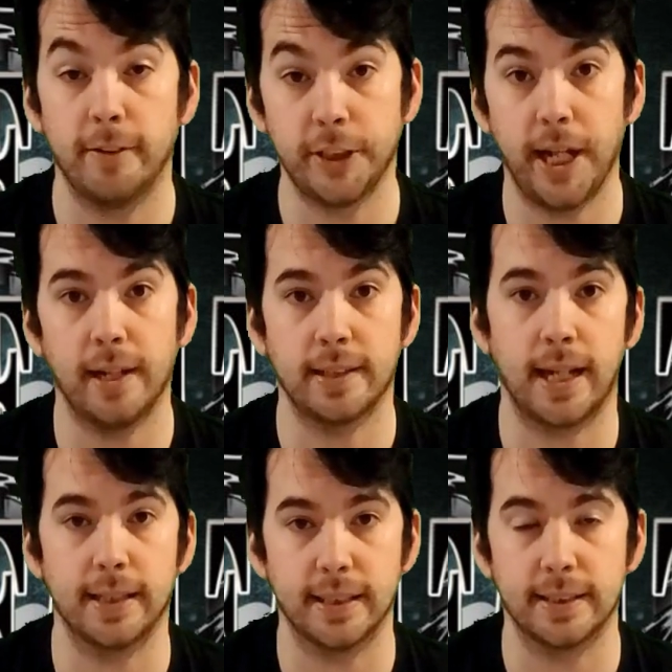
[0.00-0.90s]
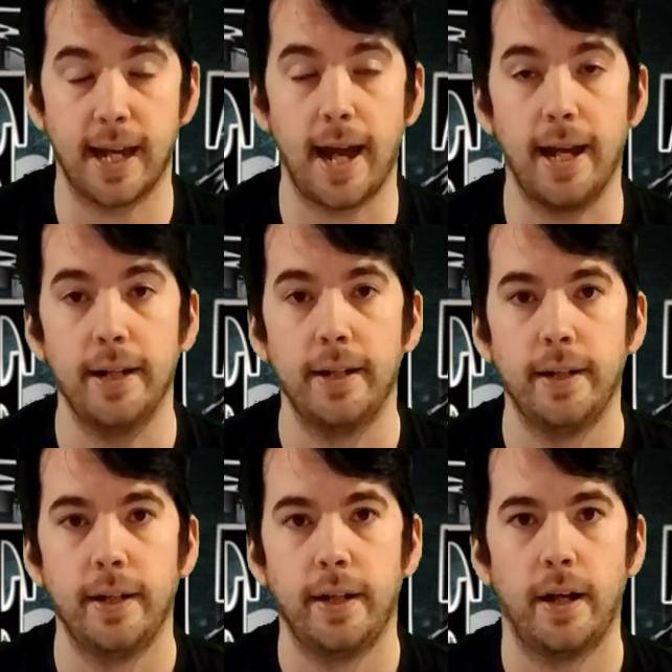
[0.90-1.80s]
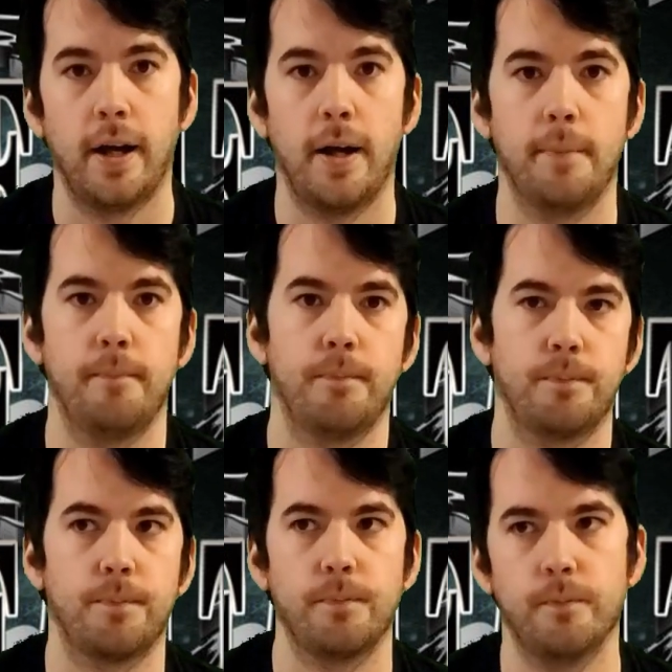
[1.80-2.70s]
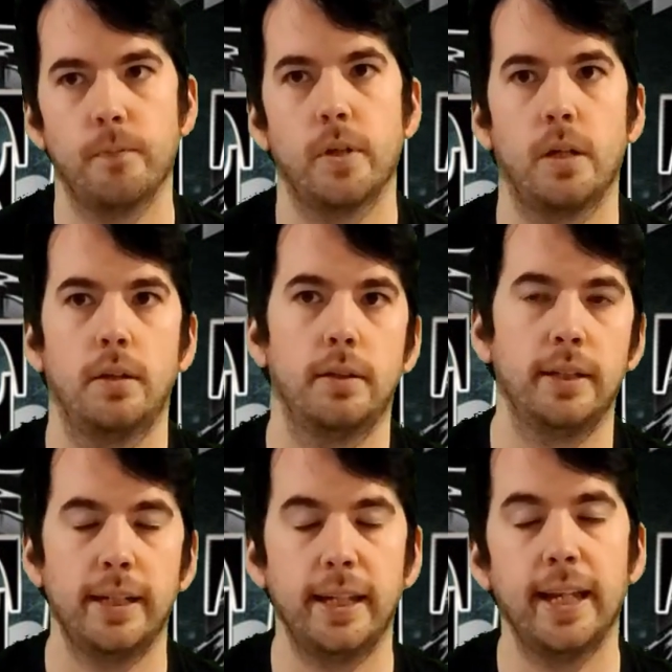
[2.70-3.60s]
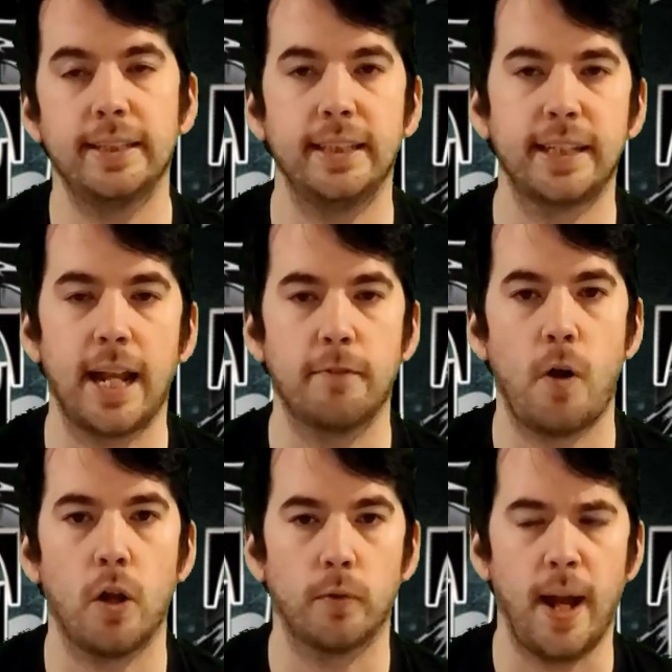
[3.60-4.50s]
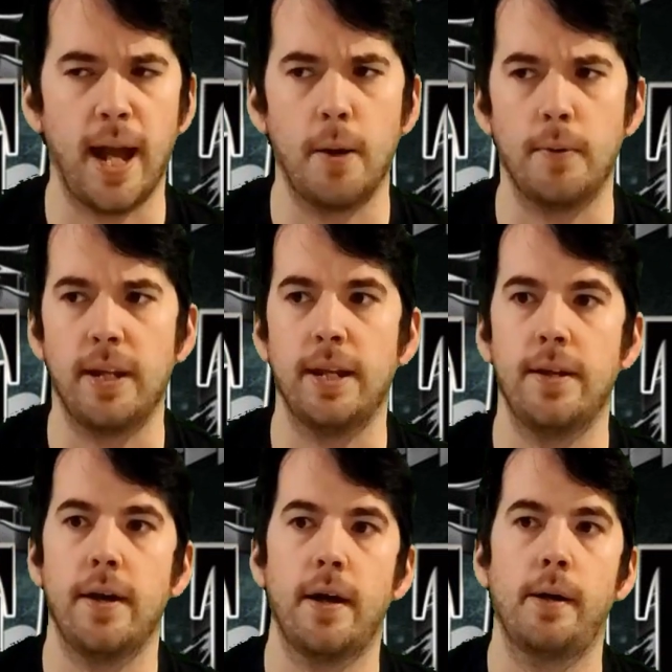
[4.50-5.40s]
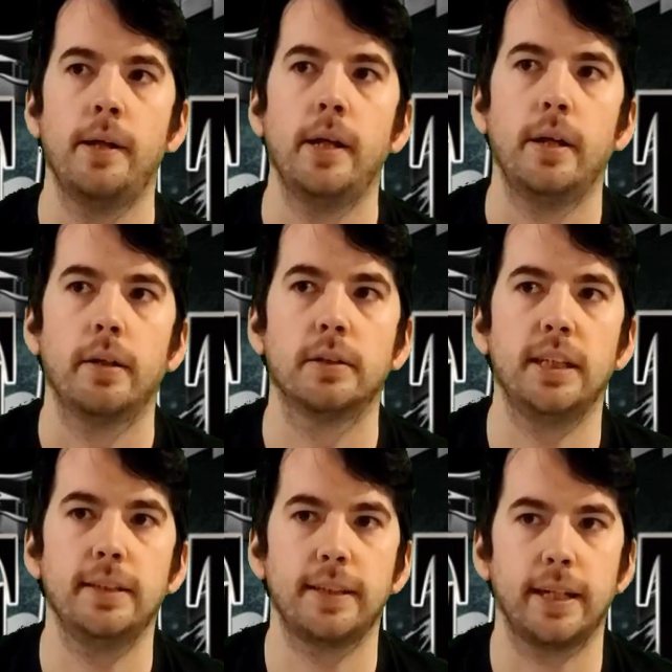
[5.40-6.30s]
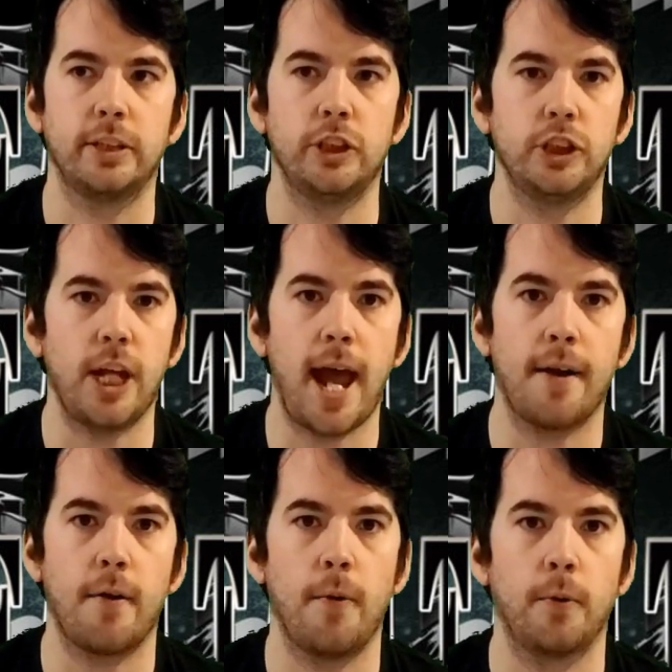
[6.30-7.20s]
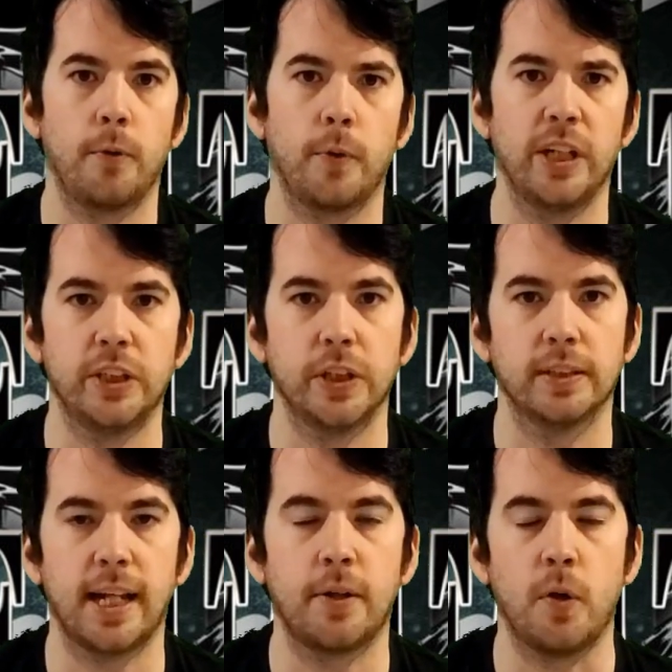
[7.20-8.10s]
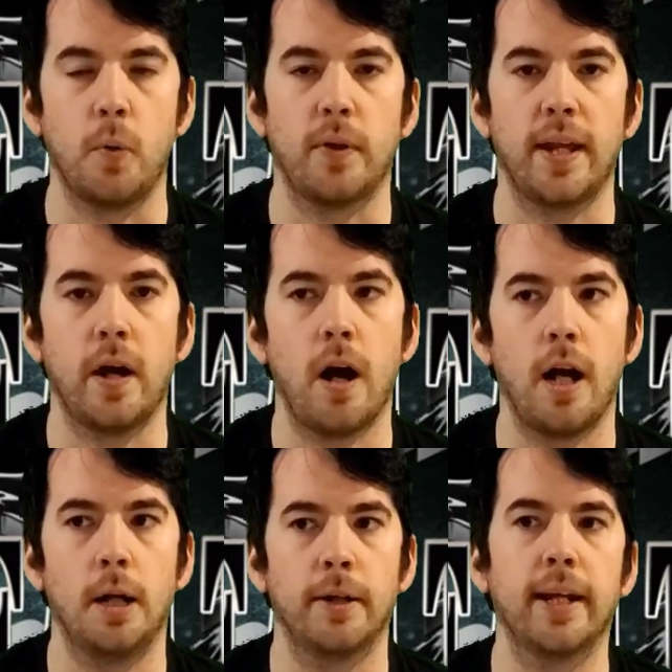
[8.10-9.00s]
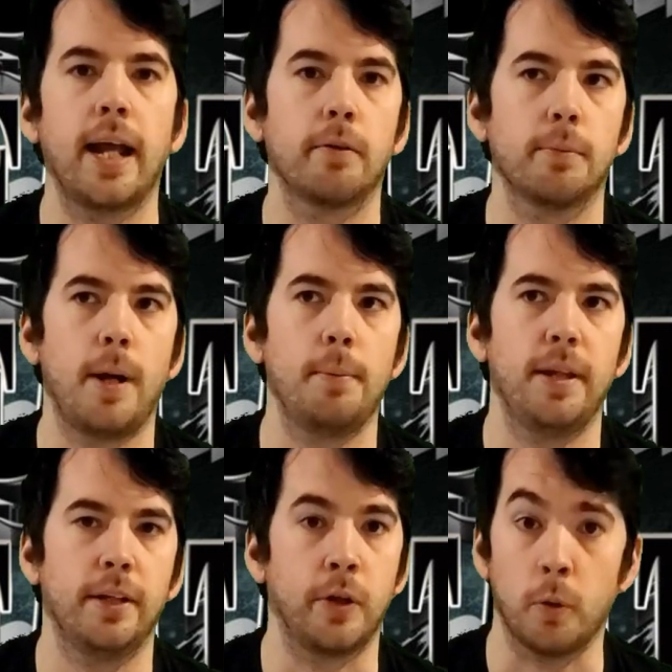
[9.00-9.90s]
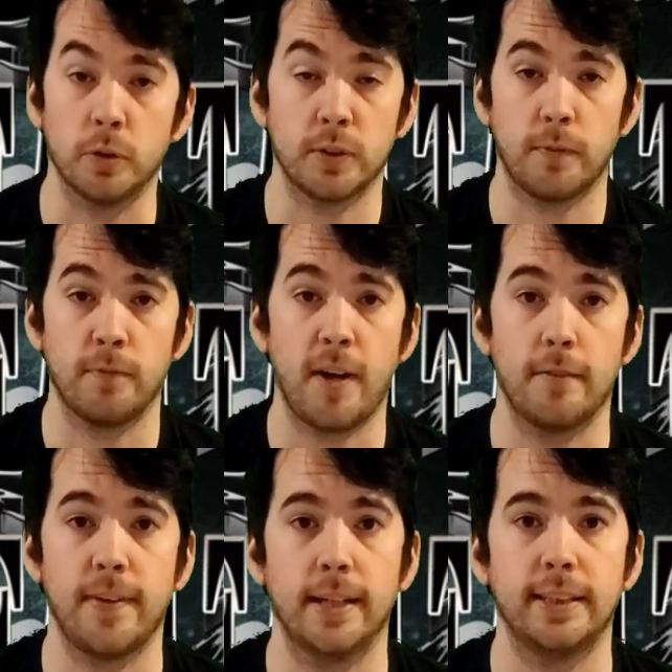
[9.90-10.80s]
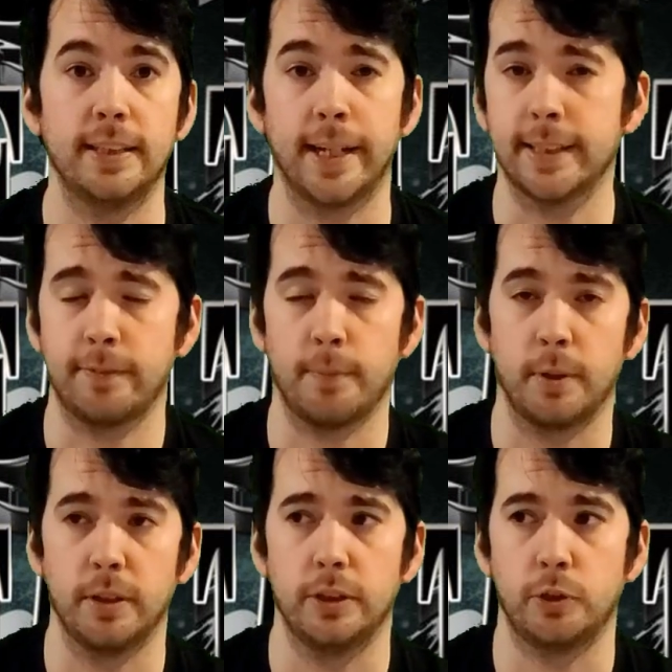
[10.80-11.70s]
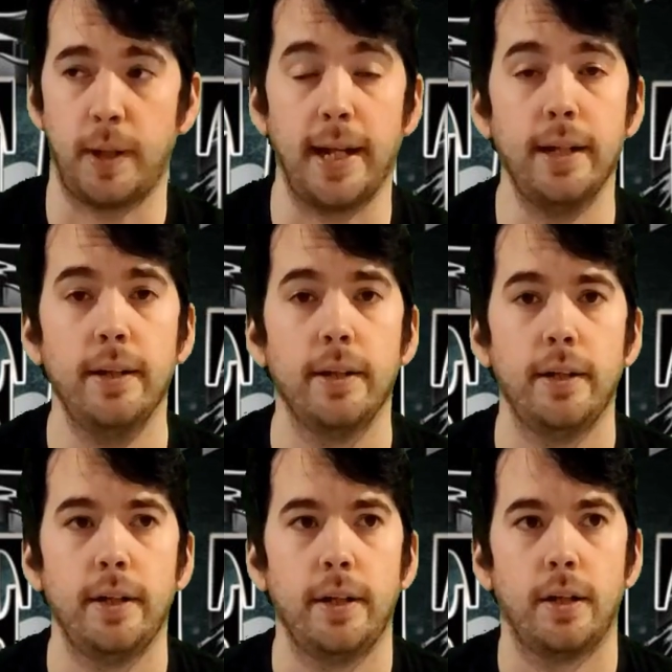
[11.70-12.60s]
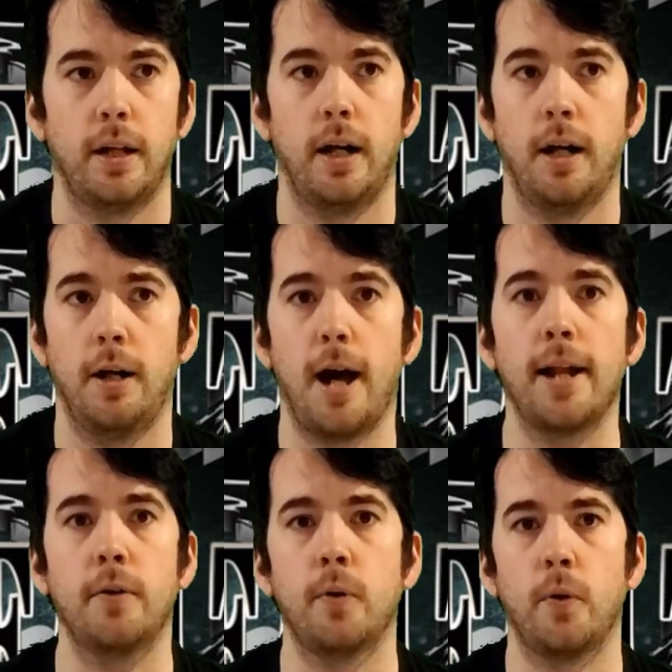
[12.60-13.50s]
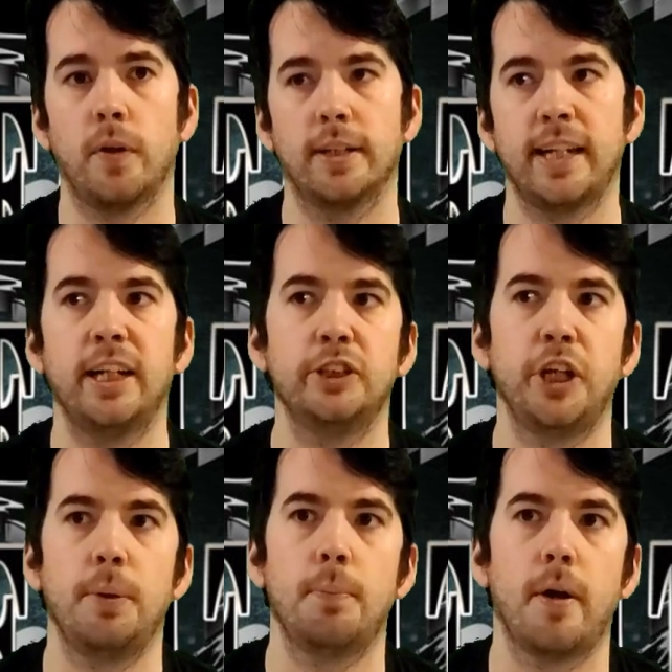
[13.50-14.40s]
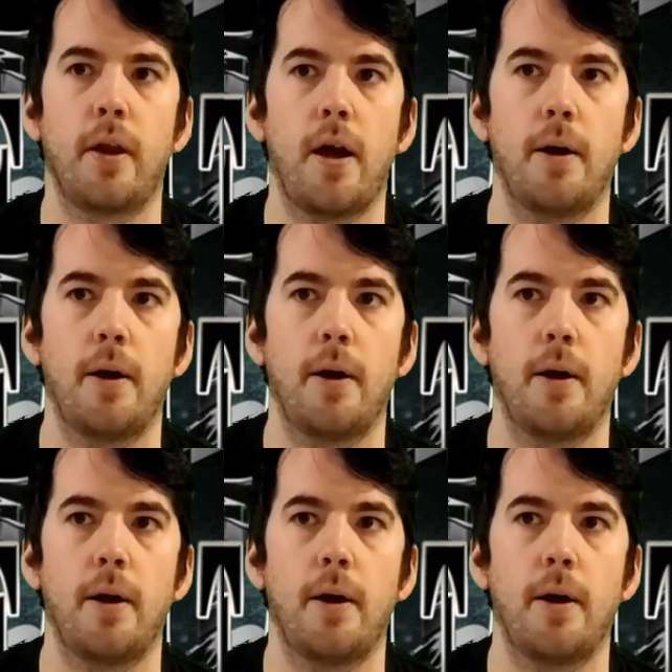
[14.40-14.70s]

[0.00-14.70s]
a chance against this guy. um, he's kind of all around, and there's these like shadow creatures. I don't know what they are. They kind of remind me of the ghost from Final Fantasy VI from the train. I don't know their intention, but